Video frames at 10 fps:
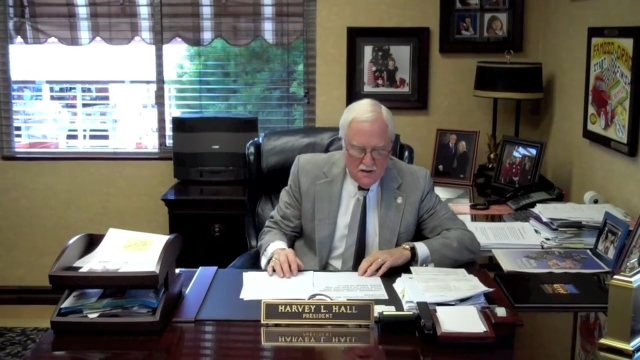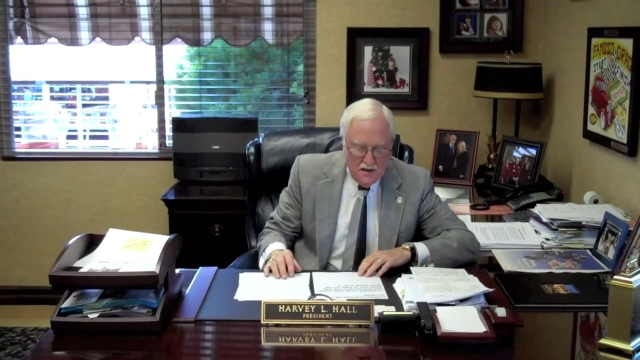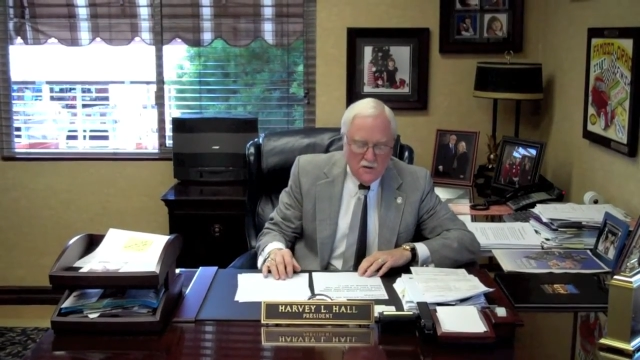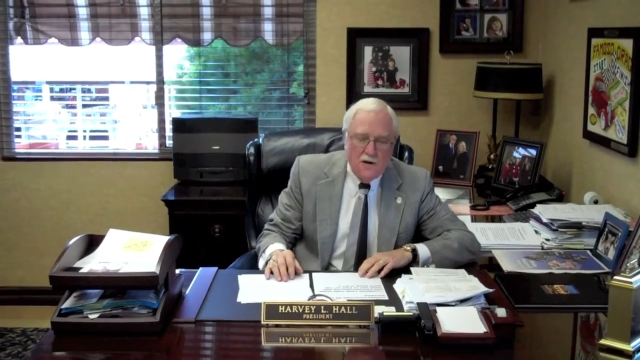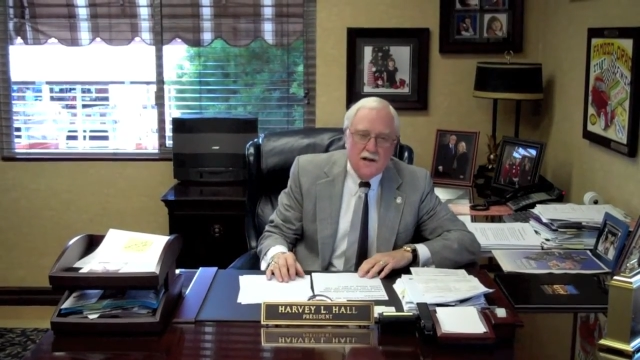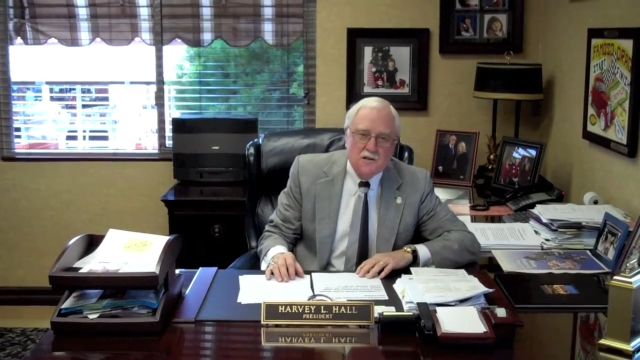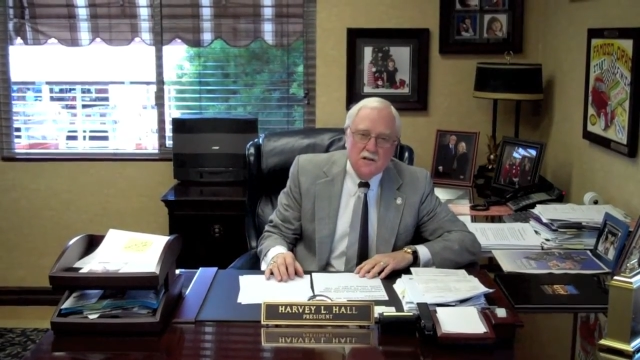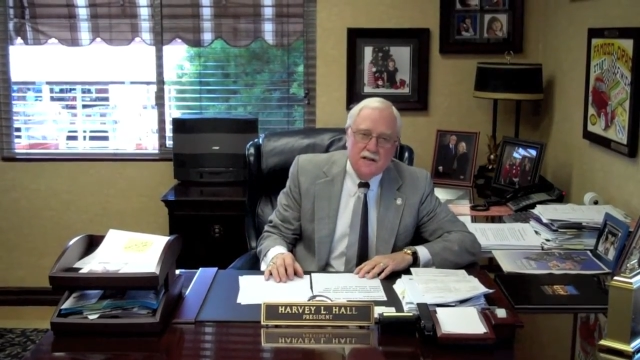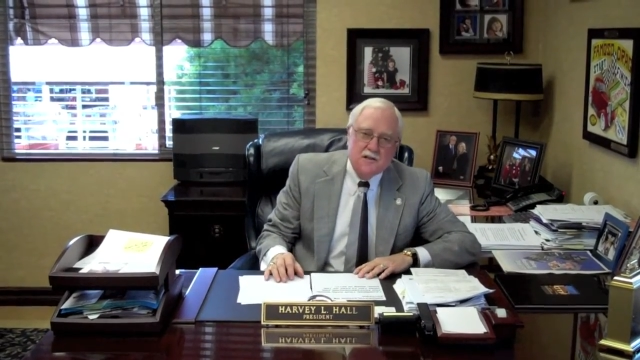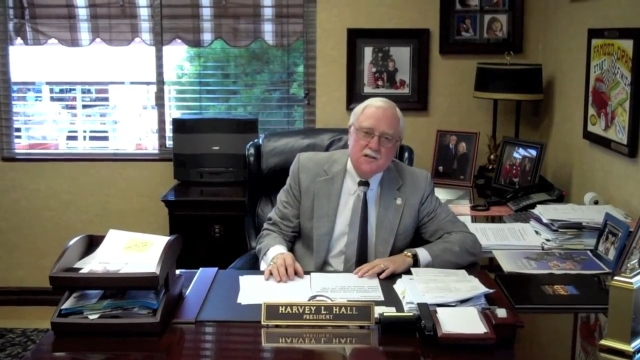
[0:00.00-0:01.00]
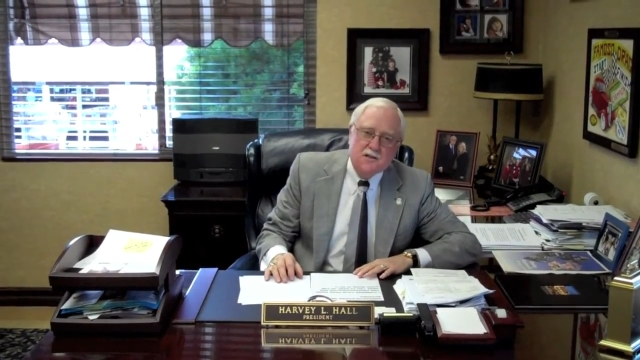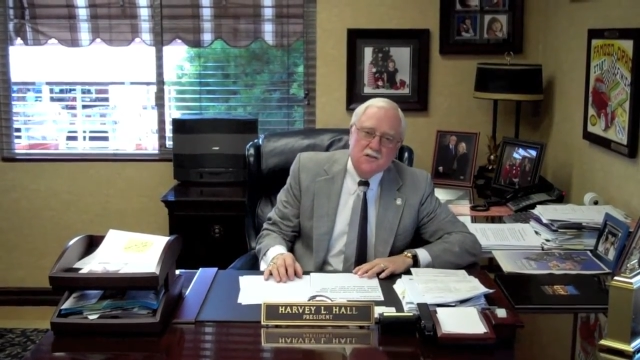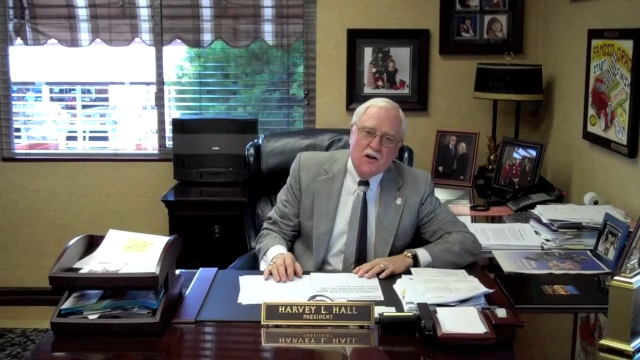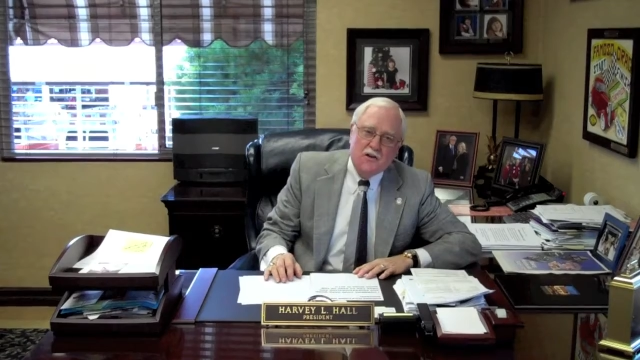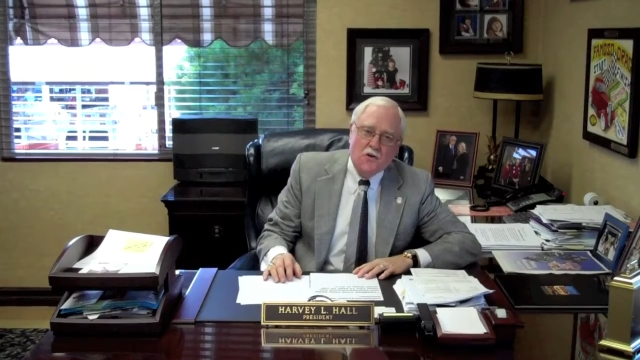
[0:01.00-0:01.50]

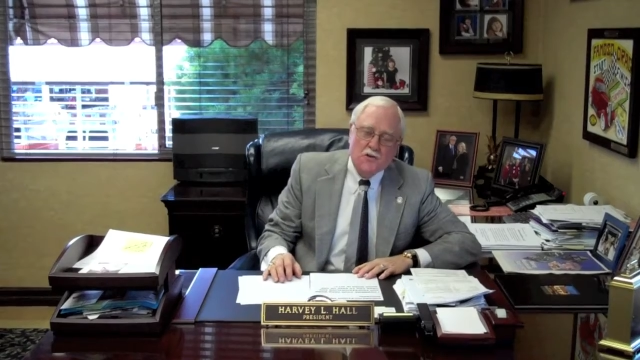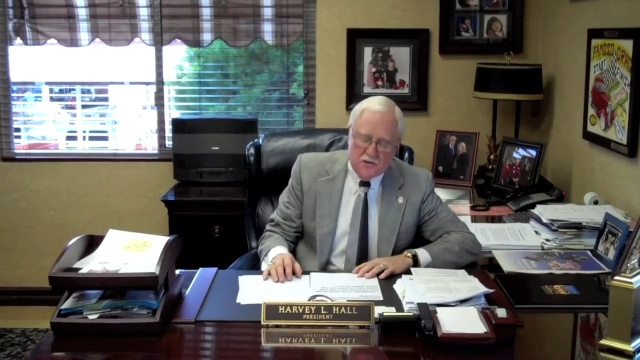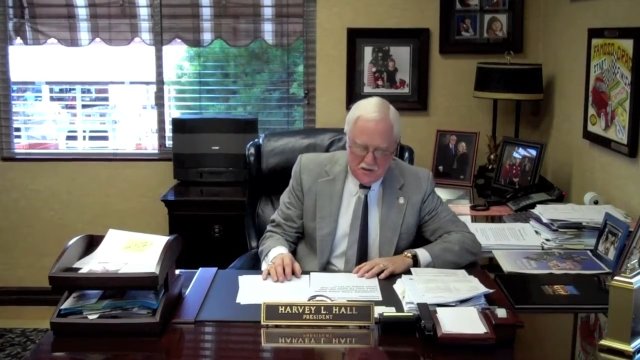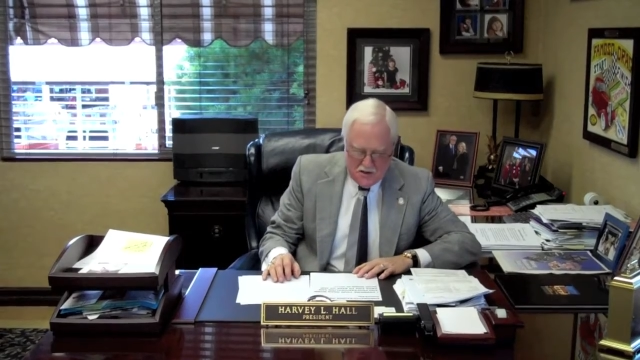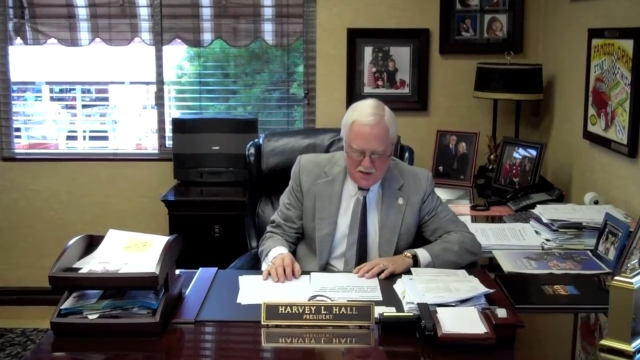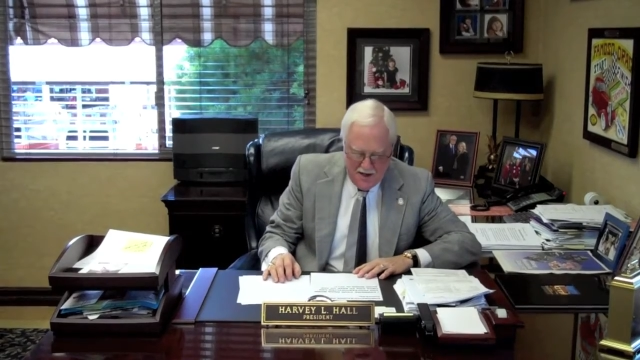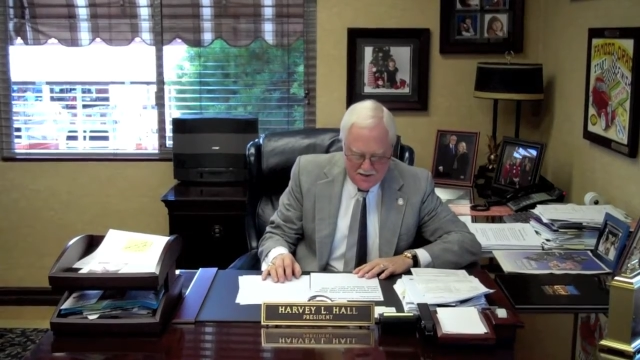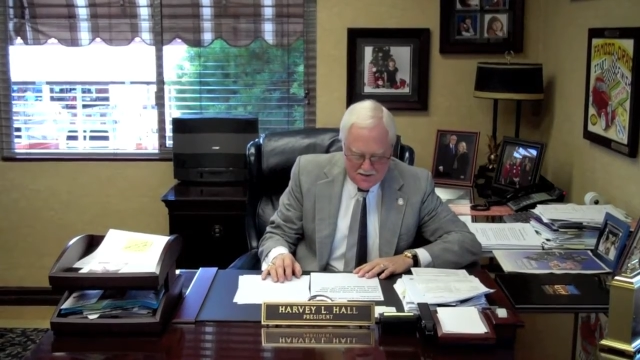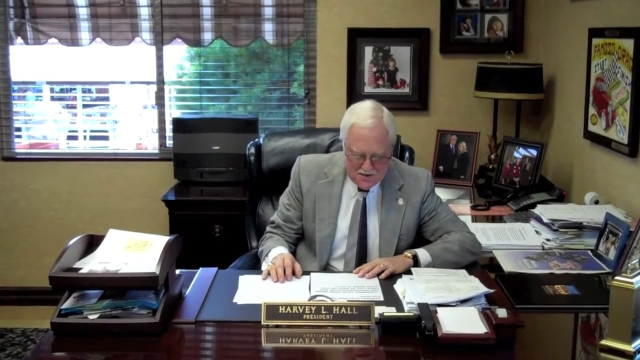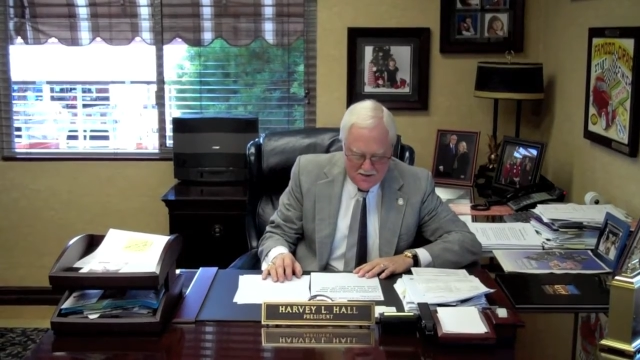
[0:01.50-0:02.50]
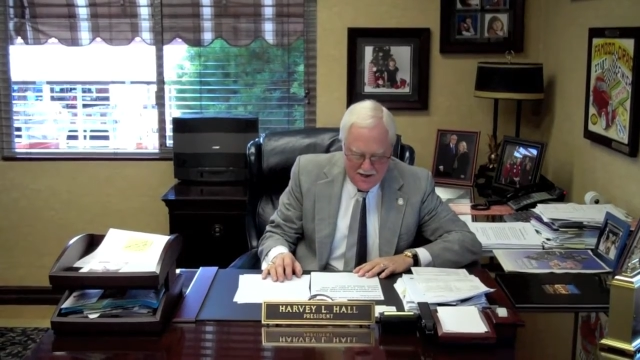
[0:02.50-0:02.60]
Congratulations on your success.